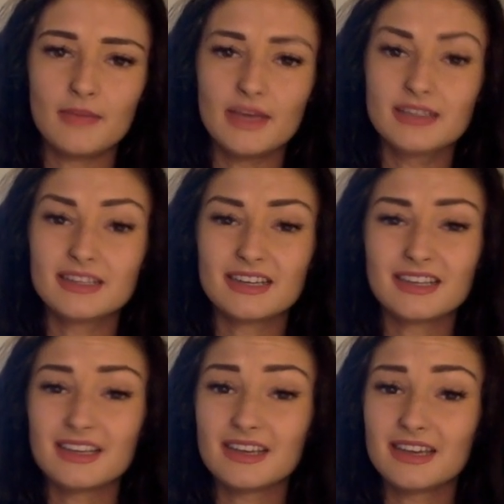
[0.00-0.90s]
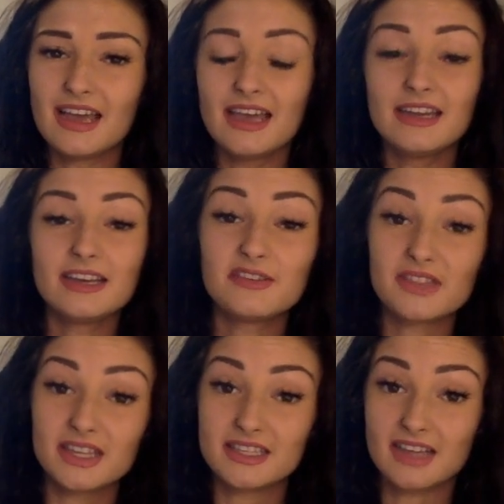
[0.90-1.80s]
basically any
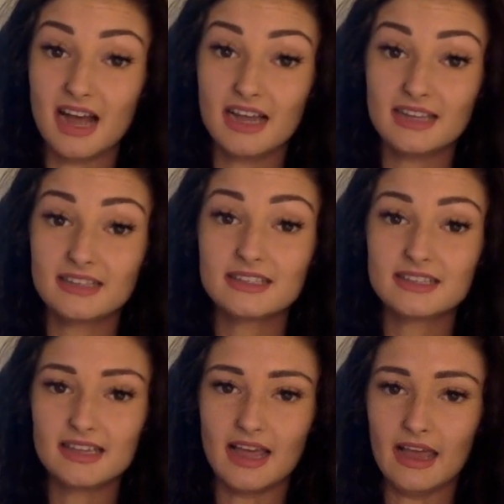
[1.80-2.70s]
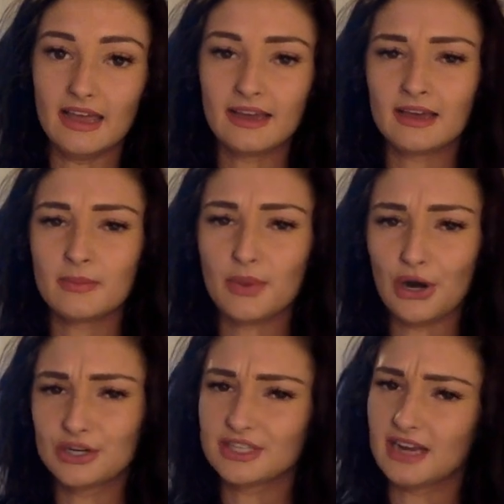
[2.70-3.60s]
of the signs, like
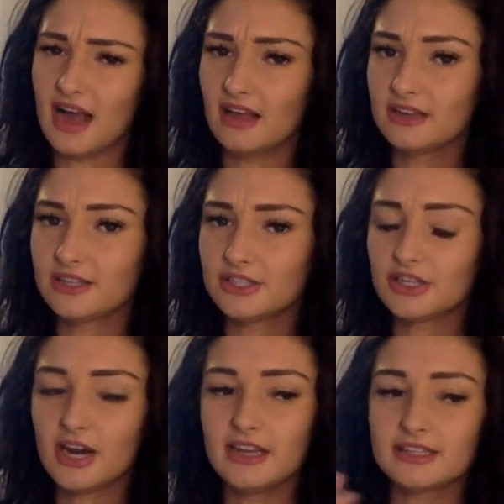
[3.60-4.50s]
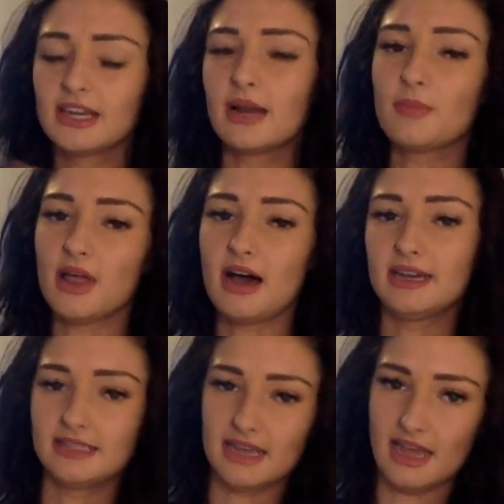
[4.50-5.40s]
personality traits, can
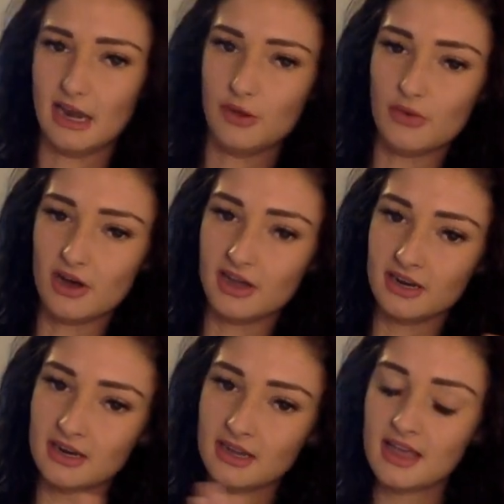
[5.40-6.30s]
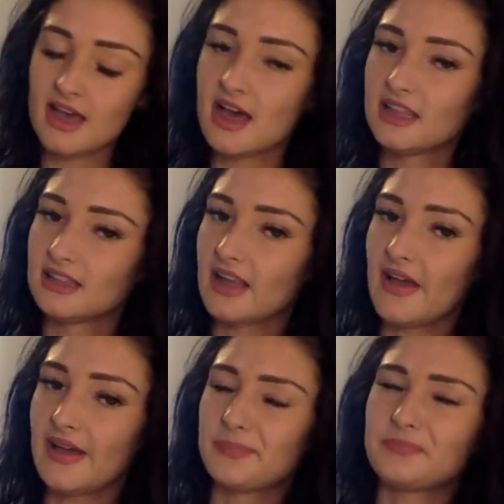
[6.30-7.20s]
apply to anyone.
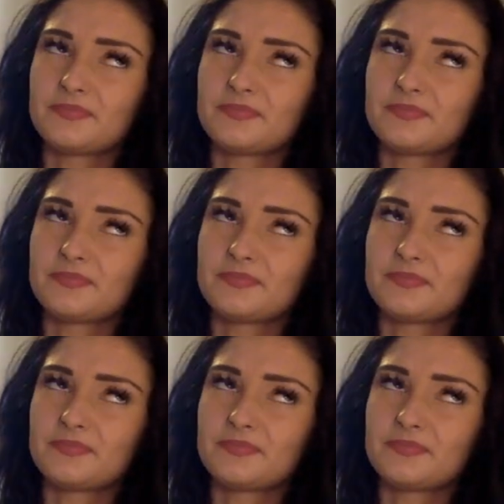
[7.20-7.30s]
Like,